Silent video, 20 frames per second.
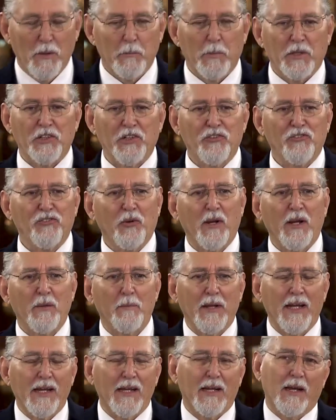but this great
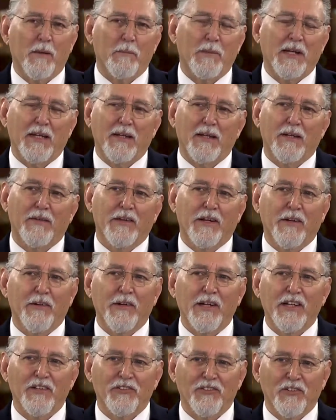man, I mean, there
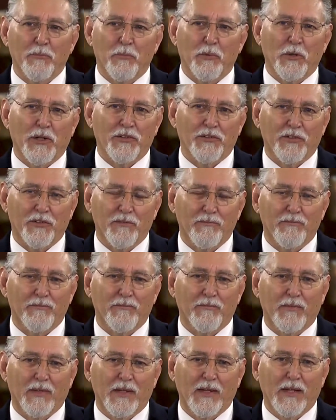he is in prison.
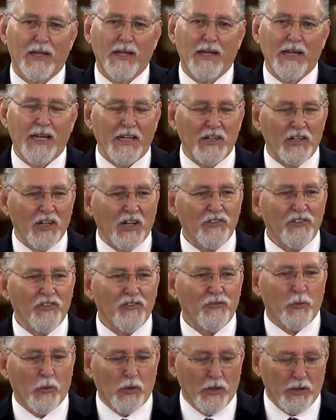He does
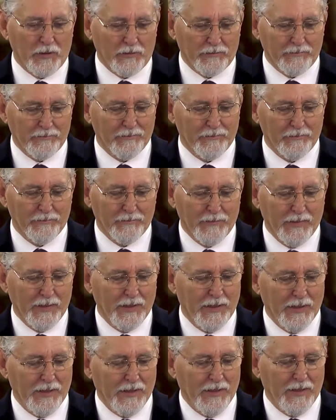his work.
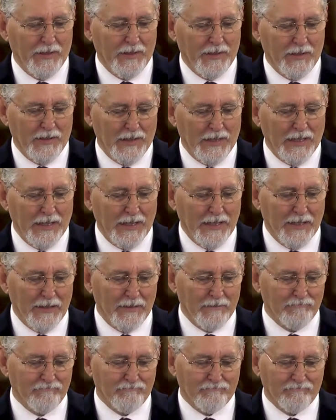
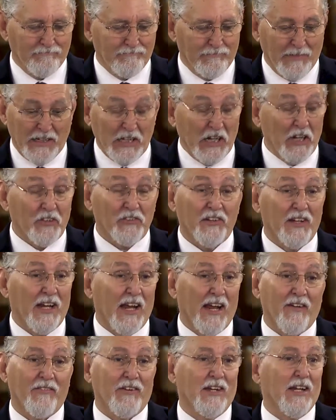Um, he doesn't
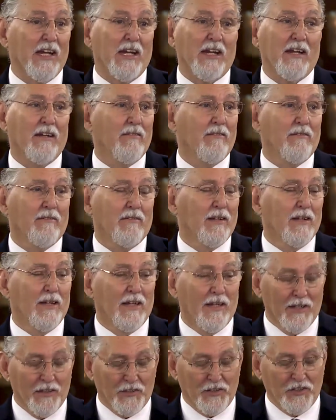have any
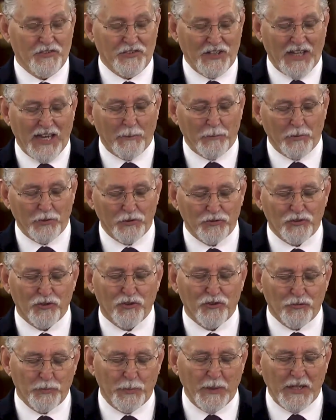disciples
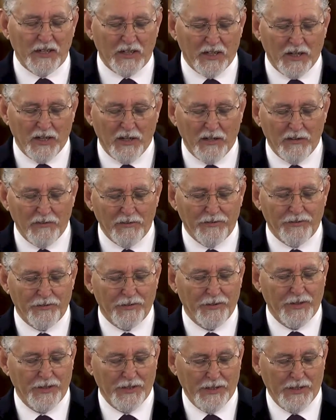to speak of